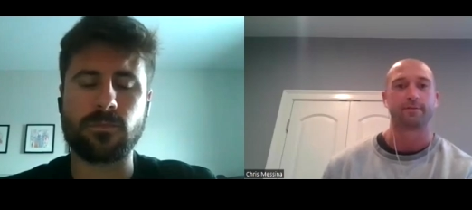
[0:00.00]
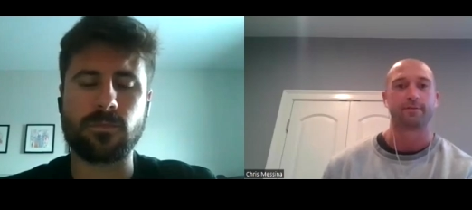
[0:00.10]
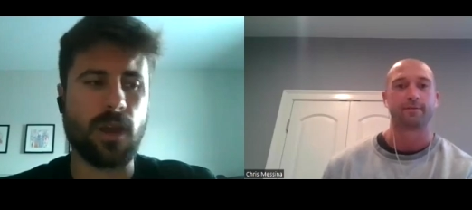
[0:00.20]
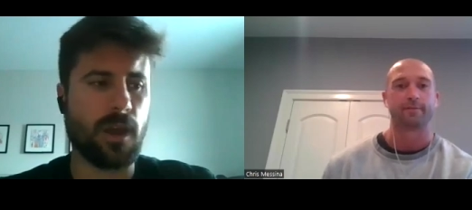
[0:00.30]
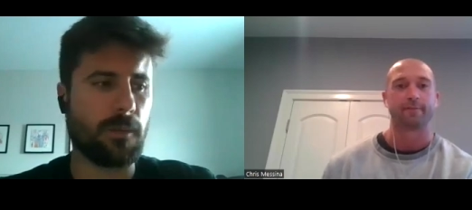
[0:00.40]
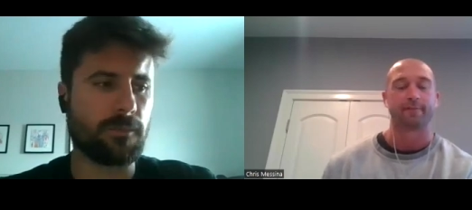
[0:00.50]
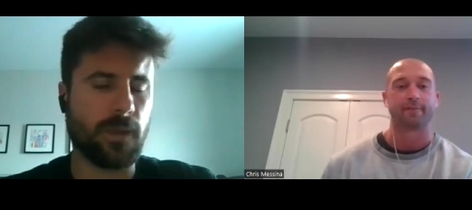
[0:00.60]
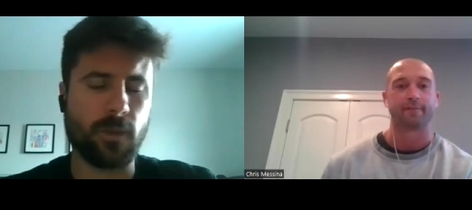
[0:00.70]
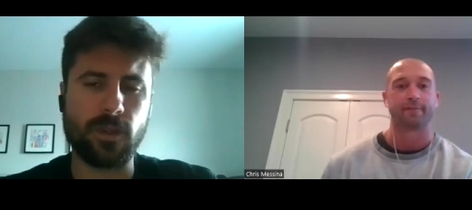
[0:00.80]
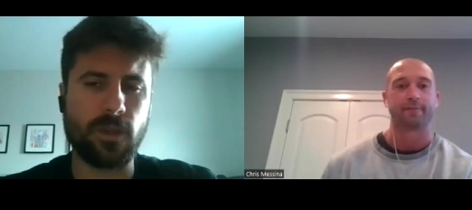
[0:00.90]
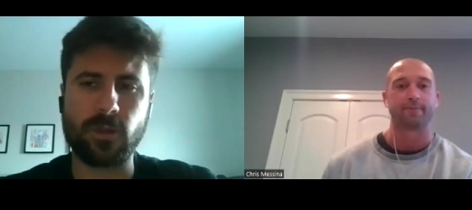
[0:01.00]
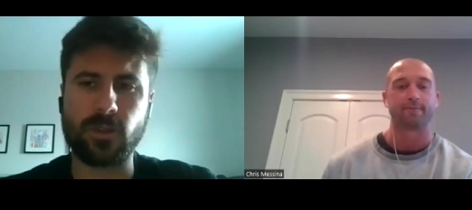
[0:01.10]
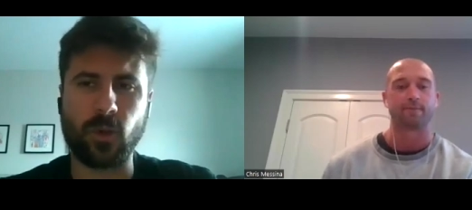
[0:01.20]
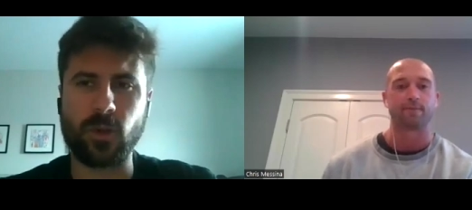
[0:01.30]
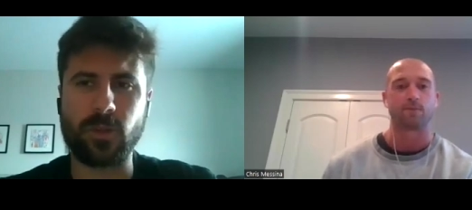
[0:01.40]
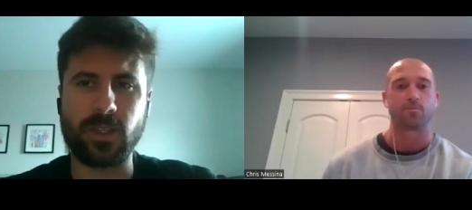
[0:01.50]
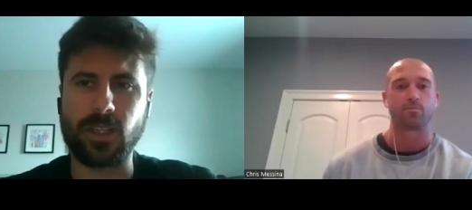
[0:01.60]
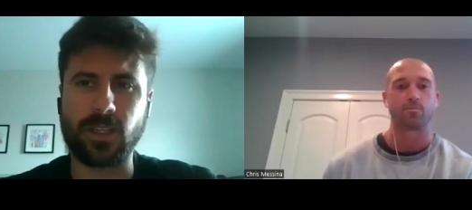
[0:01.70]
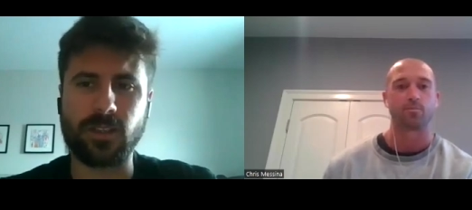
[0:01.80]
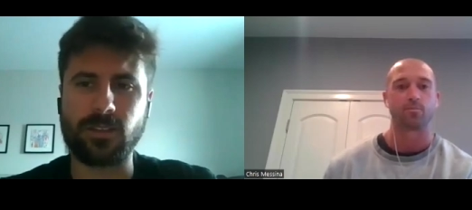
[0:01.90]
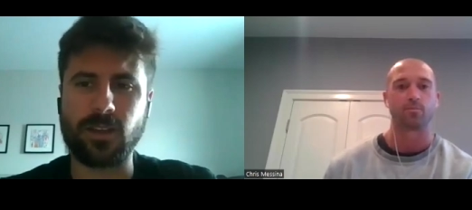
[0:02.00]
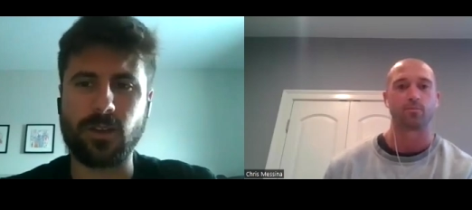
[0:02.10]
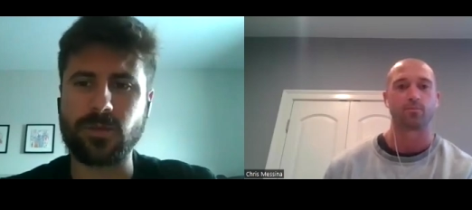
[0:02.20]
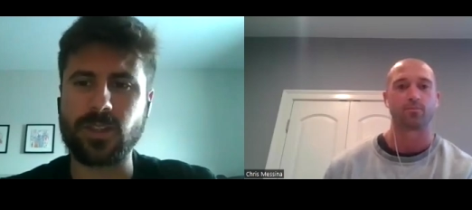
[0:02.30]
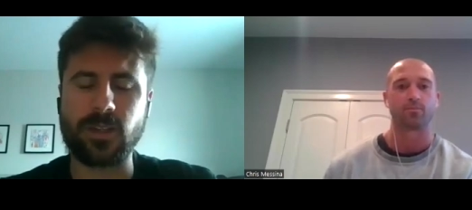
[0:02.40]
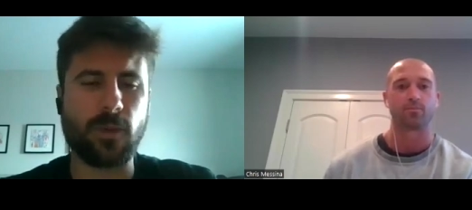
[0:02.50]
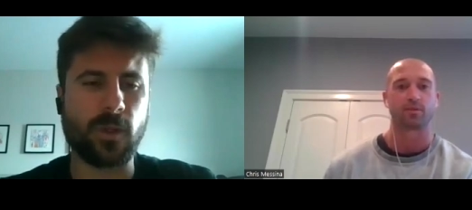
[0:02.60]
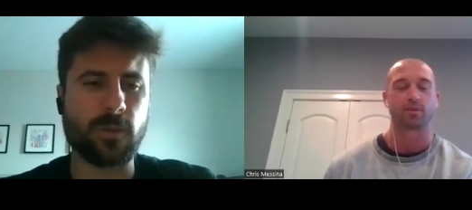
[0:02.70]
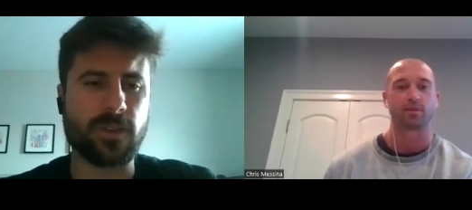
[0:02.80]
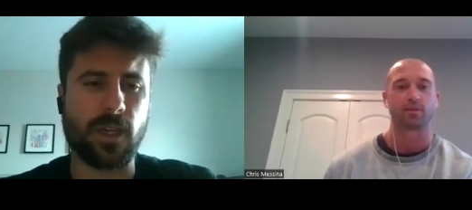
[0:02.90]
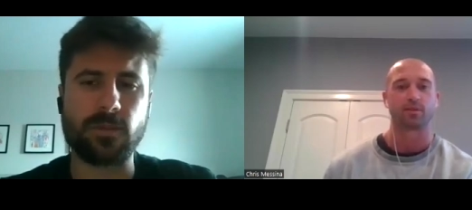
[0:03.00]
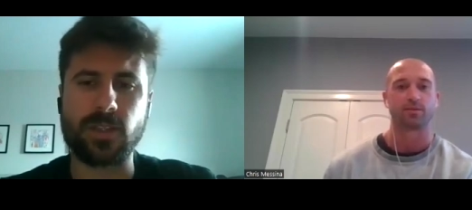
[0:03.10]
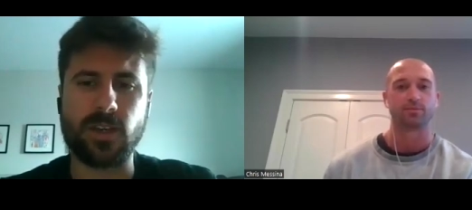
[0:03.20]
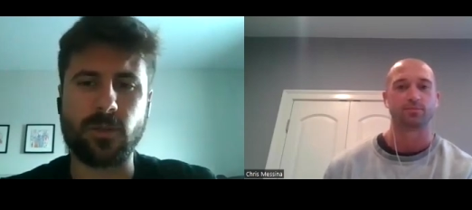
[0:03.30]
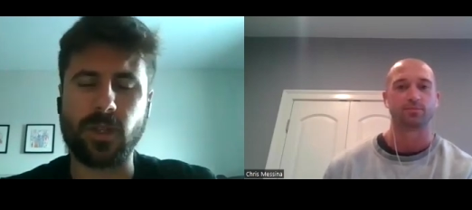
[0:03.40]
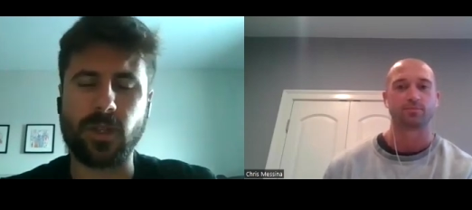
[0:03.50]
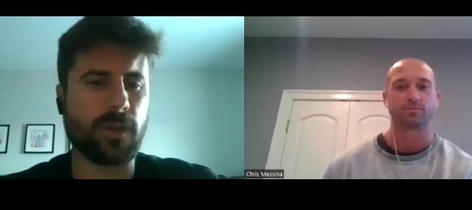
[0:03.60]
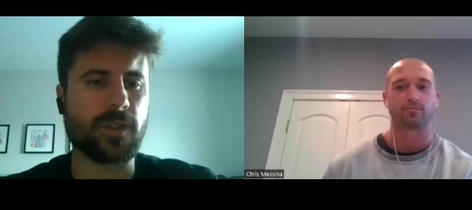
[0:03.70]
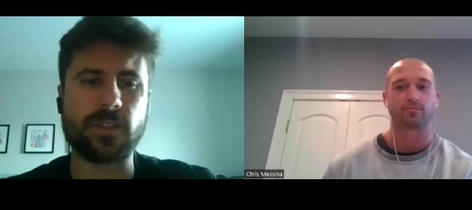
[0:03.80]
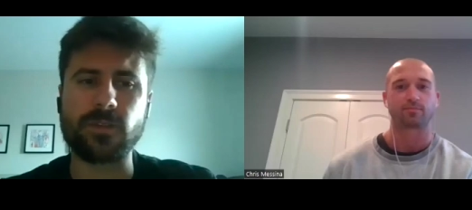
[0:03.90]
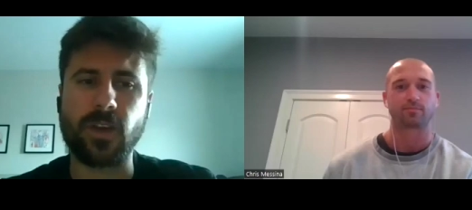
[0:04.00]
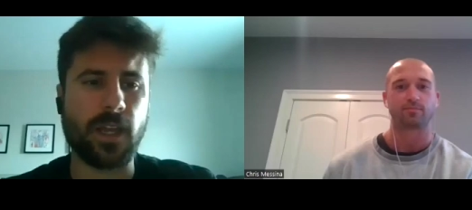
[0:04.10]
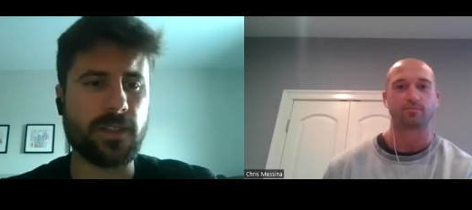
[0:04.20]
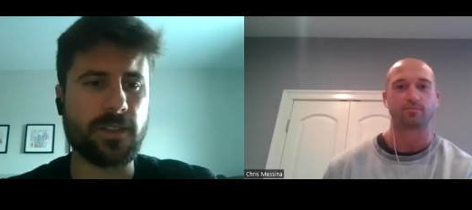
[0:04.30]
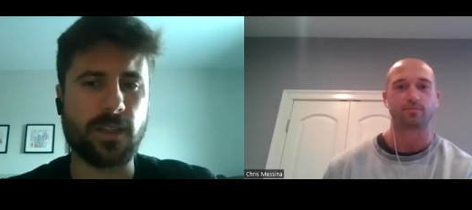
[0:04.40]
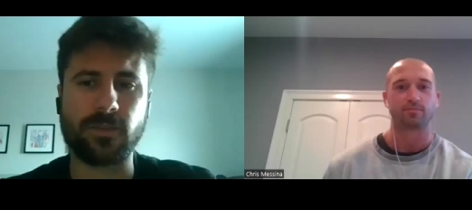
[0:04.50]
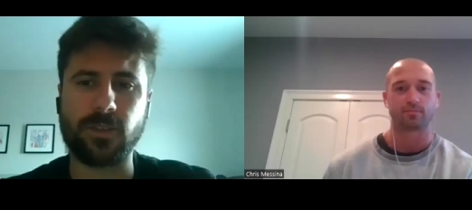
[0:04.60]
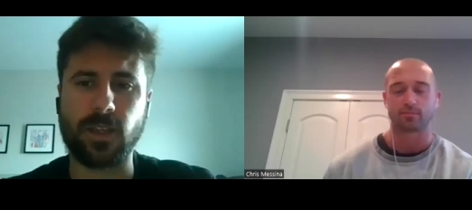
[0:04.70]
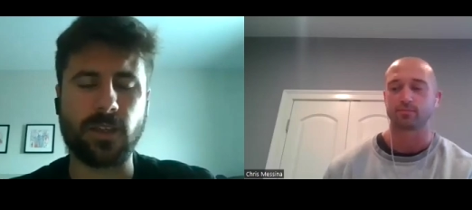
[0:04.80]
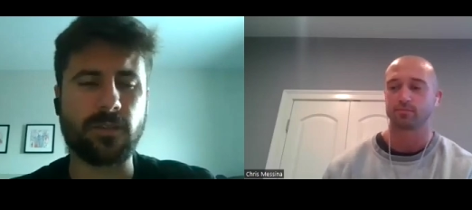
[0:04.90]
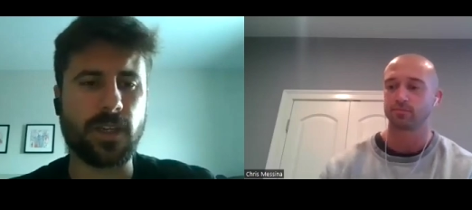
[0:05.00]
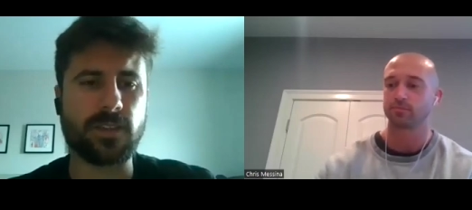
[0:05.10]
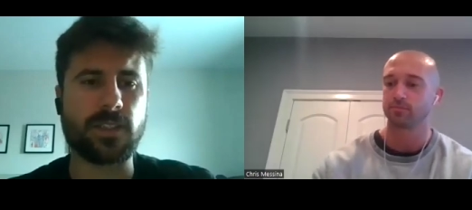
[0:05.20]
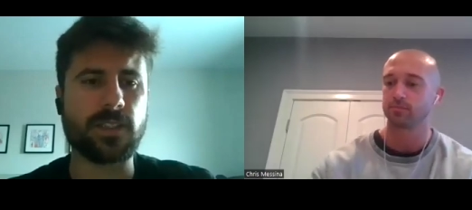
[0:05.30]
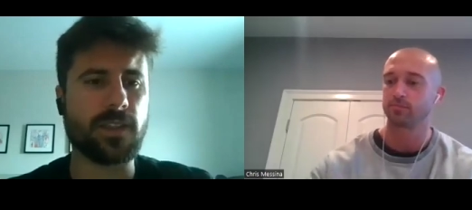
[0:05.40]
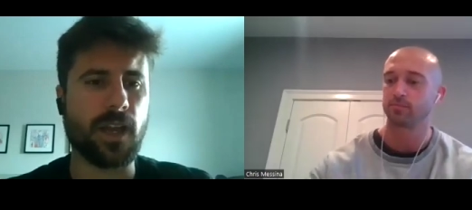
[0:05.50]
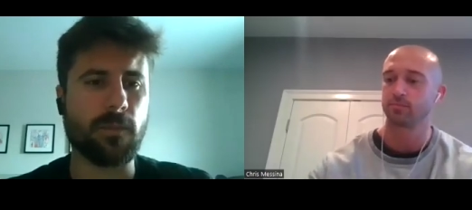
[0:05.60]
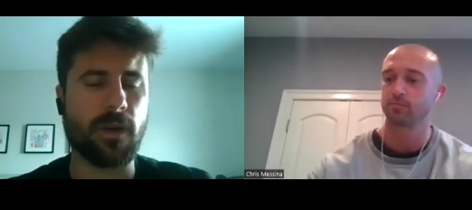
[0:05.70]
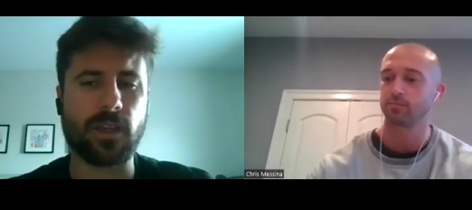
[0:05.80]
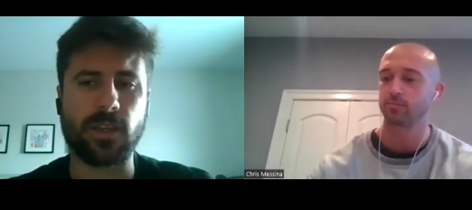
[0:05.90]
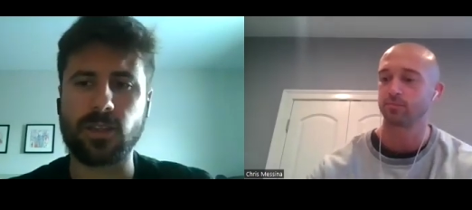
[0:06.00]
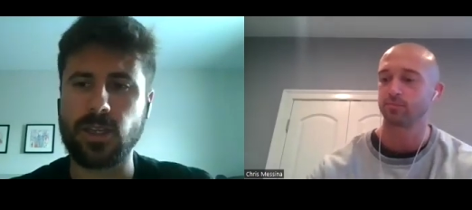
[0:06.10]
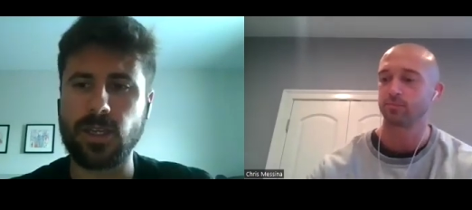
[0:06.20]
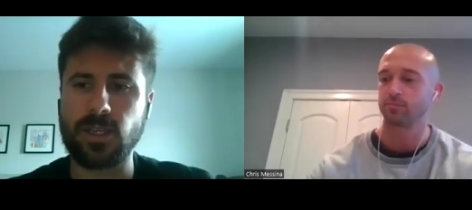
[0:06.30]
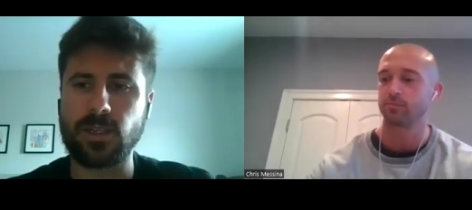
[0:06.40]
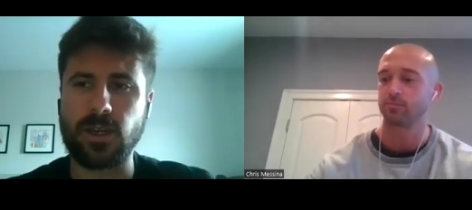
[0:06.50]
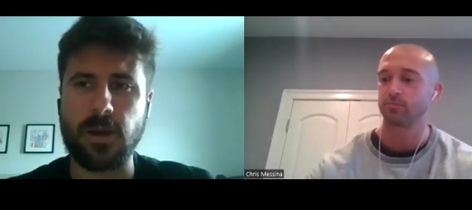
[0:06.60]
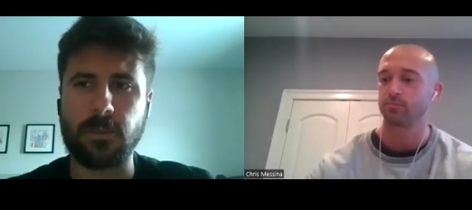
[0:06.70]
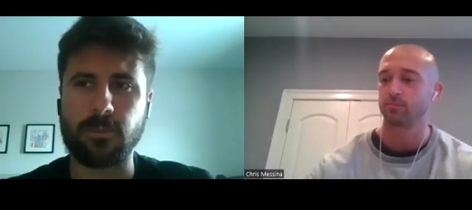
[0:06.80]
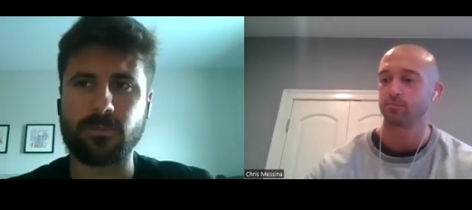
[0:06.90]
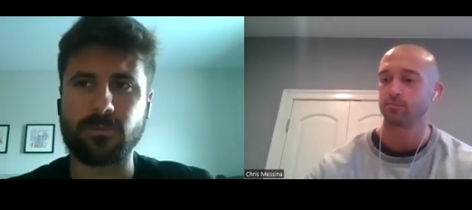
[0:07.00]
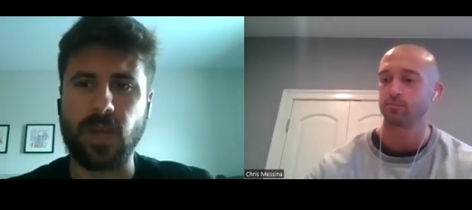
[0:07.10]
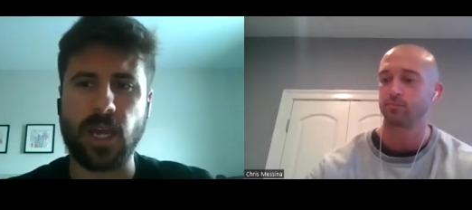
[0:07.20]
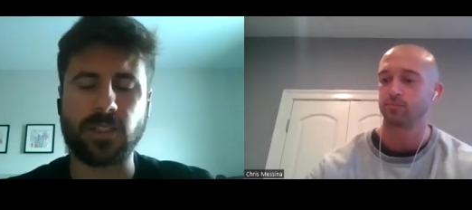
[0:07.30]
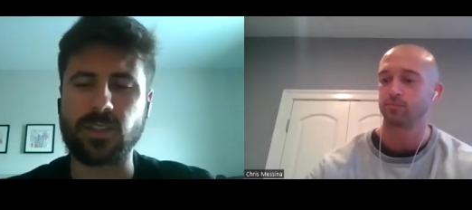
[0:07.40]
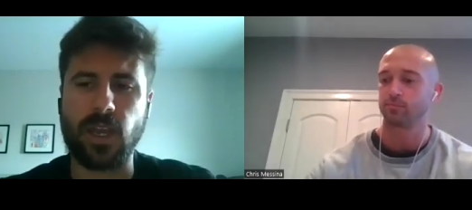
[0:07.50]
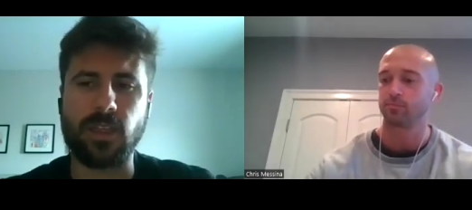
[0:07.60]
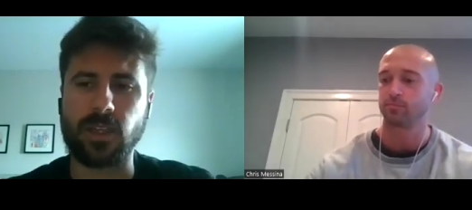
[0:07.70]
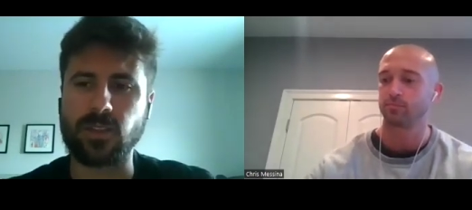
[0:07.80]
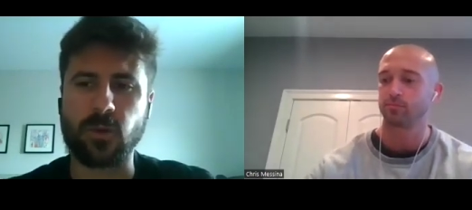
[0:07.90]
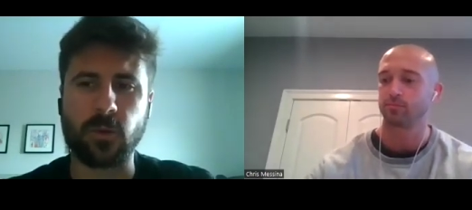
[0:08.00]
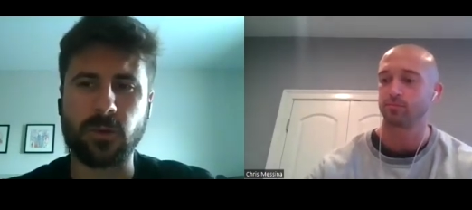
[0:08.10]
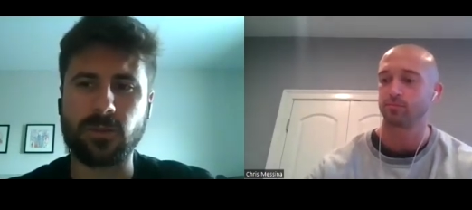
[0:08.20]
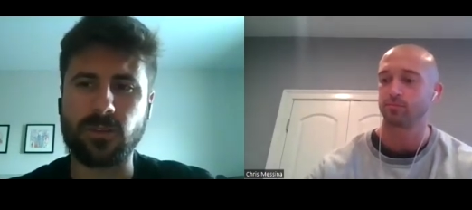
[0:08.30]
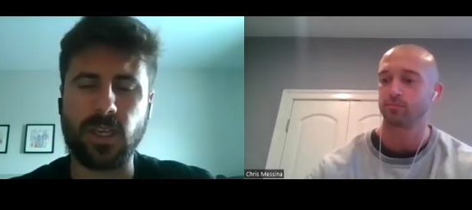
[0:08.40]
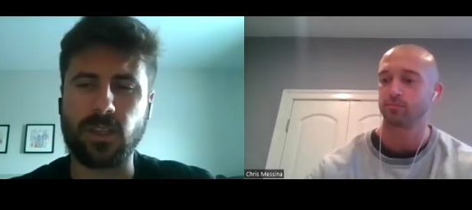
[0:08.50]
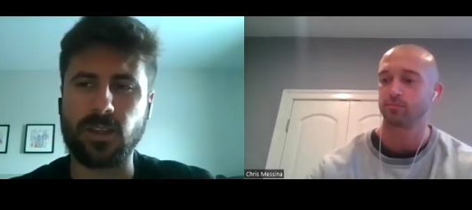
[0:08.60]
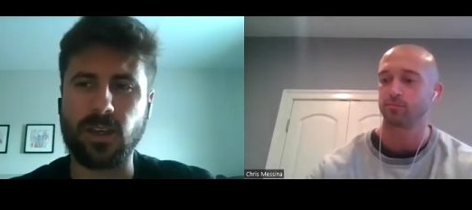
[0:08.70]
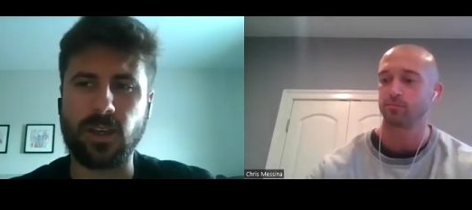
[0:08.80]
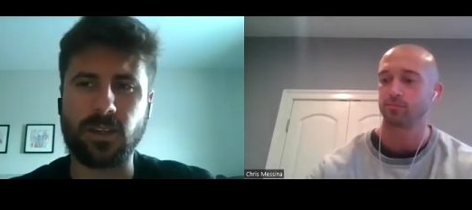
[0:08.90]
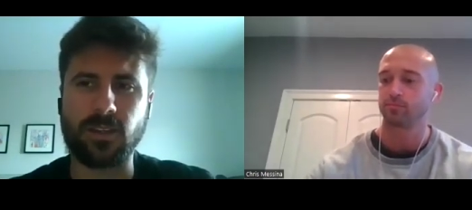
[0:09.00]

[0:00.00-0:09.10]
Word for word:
Speaker 1: Um, it would it would totally be like I, I know I've said it multiple times on here, but like personal finance stuff, like investing in the stock market. Um, I just I think it's cool, and uh,